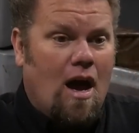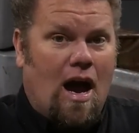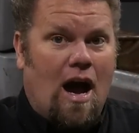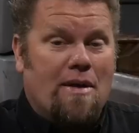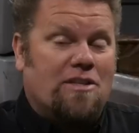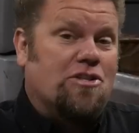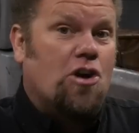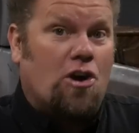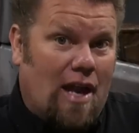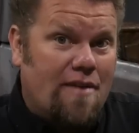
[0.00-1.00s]
It's
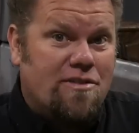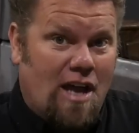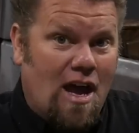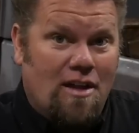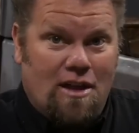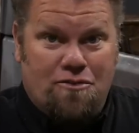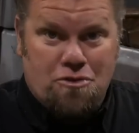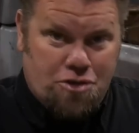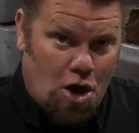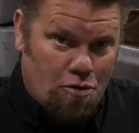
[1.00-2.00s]
Dirt Lifestyle. If
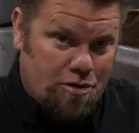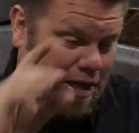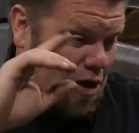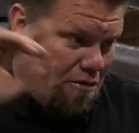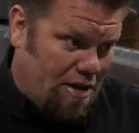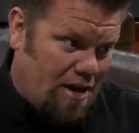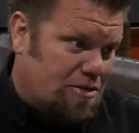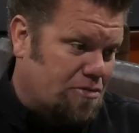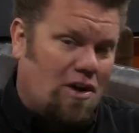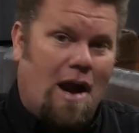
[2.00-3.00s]
you don't, get over there and
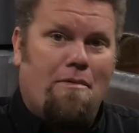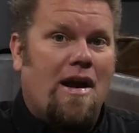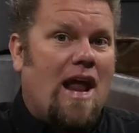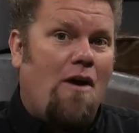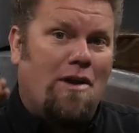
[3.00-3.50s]
subscribe right now.